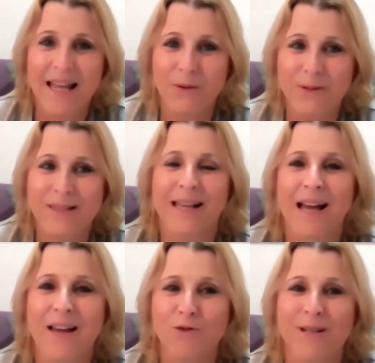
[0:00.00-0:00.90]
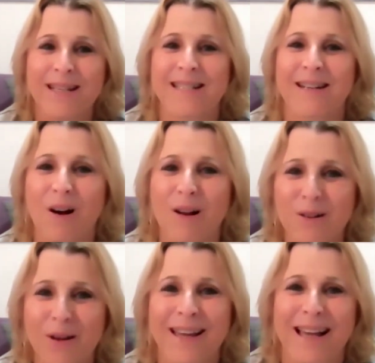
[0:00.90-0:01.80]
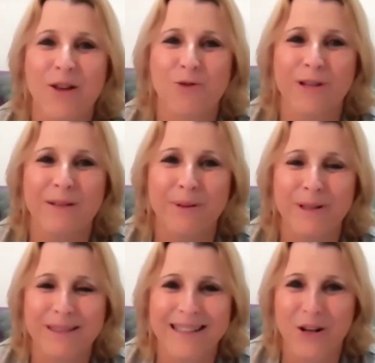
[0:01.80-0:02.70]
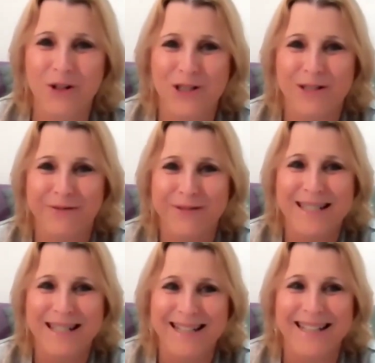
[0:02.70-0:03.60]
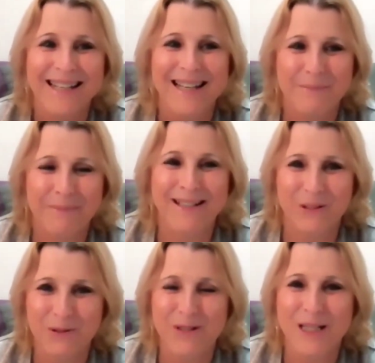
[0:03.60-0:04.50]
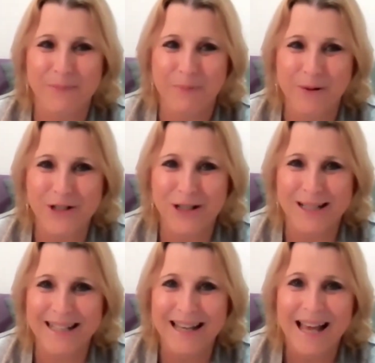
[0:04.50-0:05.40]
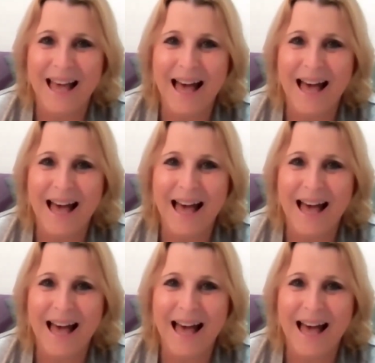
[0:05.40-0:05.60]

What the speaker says: In other words, the country is an ongoing country in building, not just physically, but also spiritually.